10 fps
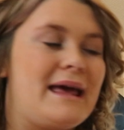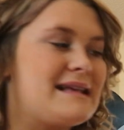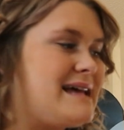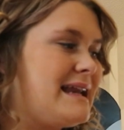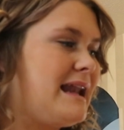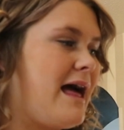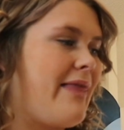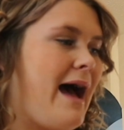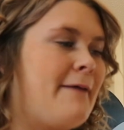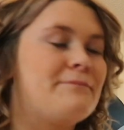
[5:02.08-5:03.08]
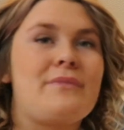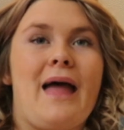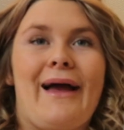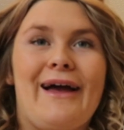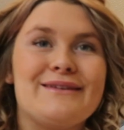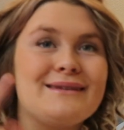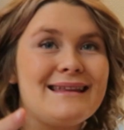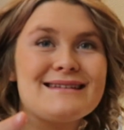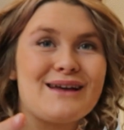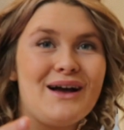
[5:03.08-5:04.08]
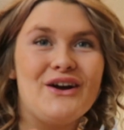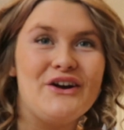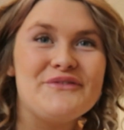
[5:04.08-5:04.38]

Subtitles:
it exactly like that, and let's go.